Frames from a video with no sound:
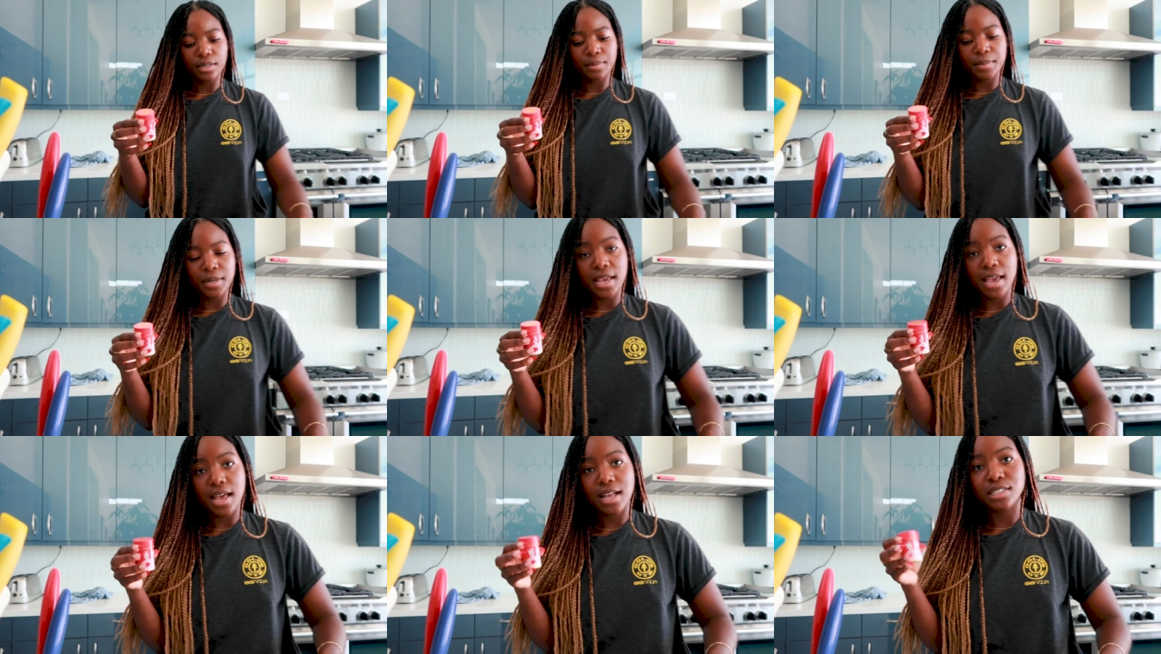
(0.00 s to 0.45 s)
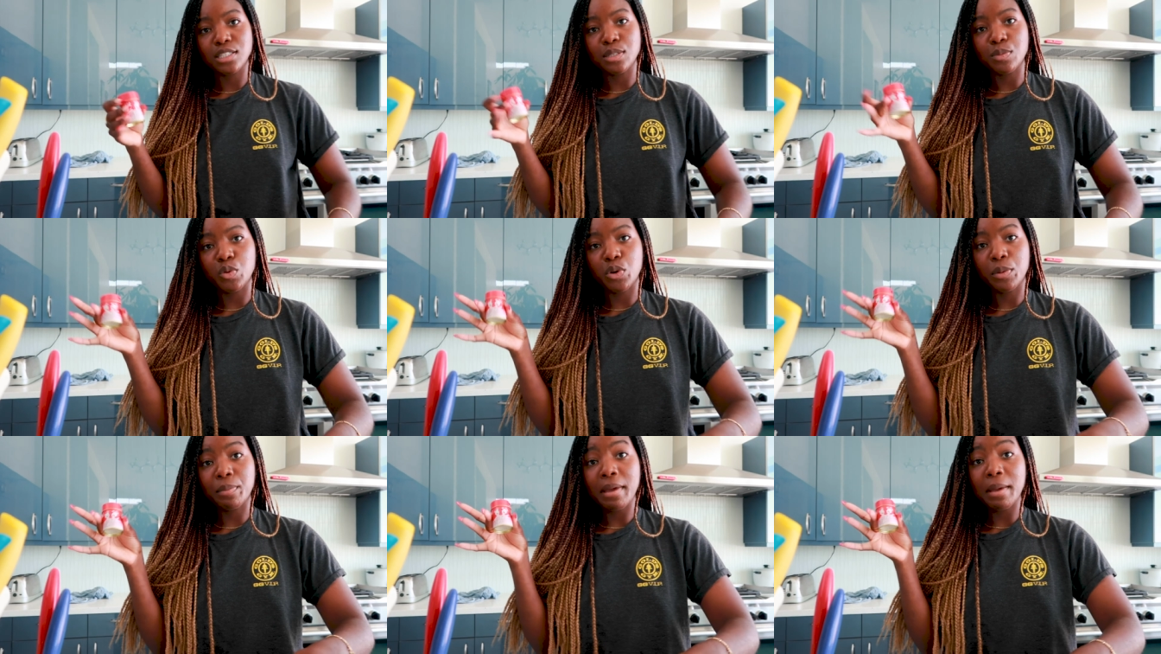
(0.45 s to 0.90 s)
I'm gonna add
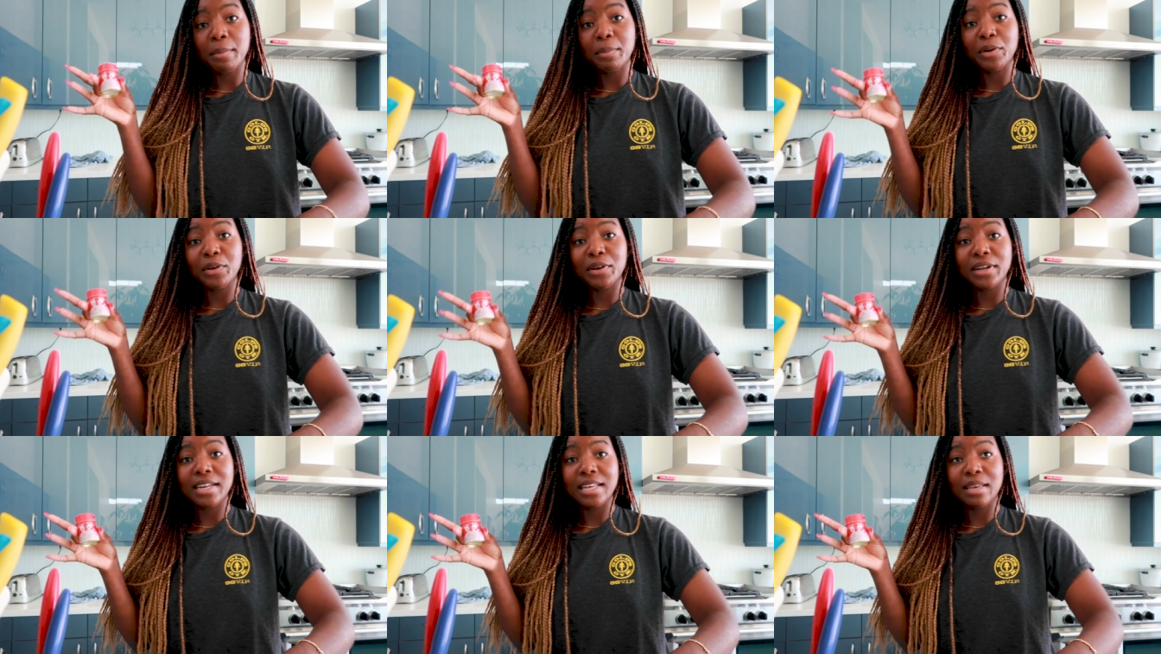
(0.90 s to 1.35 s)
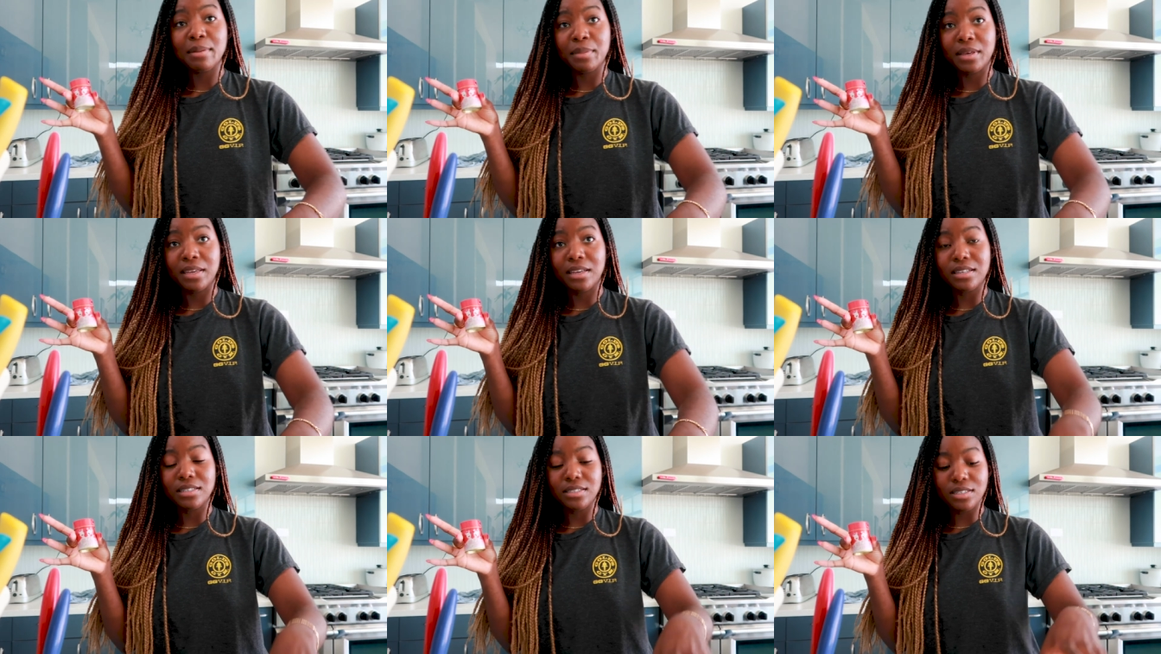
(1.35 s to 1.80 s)
some more pepper in it
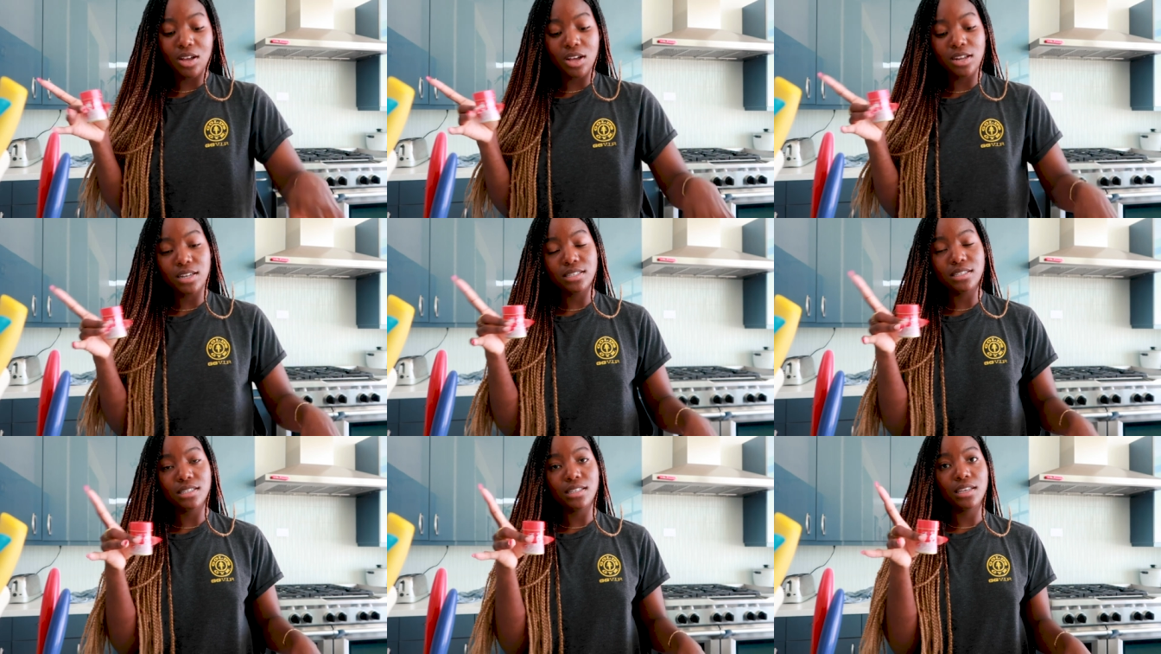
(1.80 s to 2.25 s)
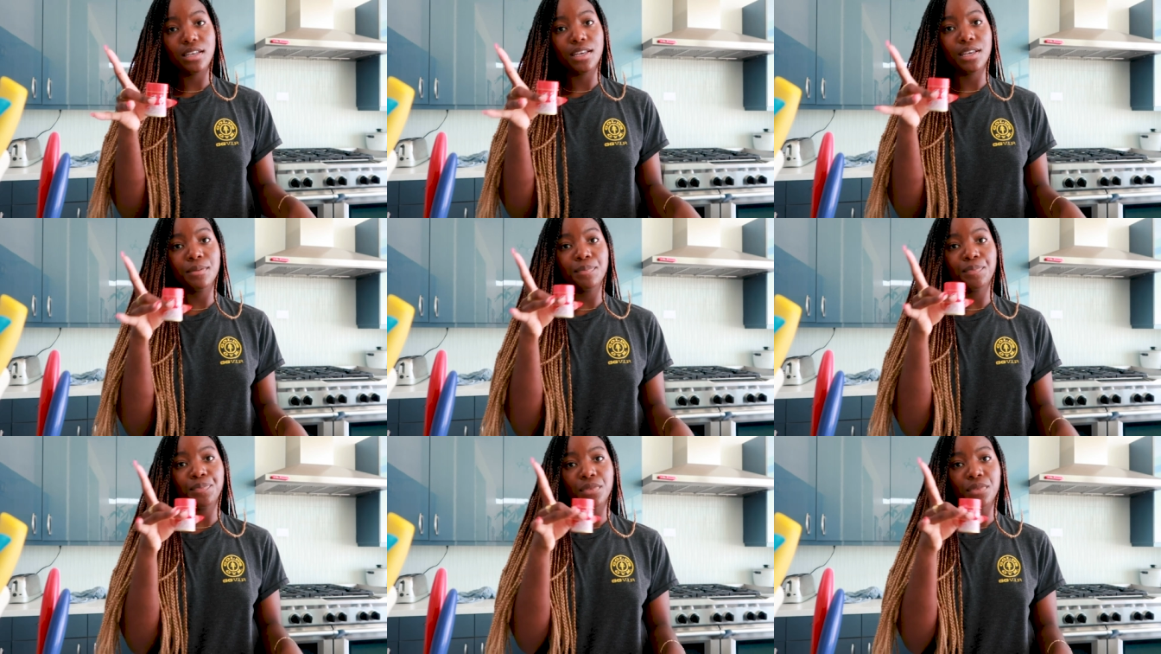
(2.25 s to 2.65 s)
because honestly,